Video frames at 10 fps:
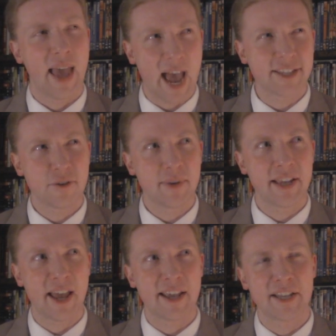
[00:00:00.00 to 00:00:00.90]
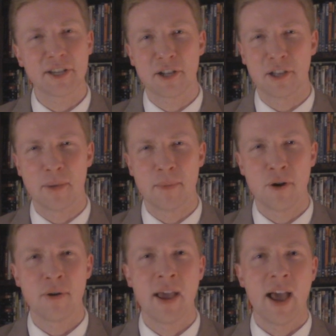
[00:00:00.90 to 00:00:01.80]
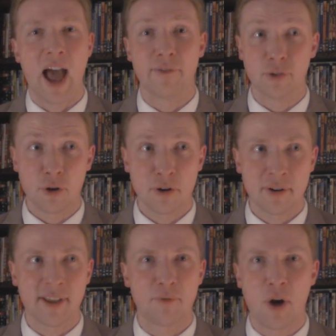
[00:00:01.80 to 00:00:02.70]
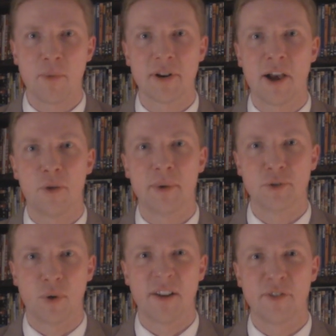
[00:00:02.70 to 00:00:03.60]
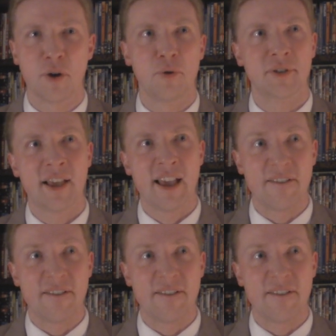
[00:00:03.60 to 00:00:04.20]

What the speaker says: As I've been getting into Columbo, I've learned that Robert Culp is one of those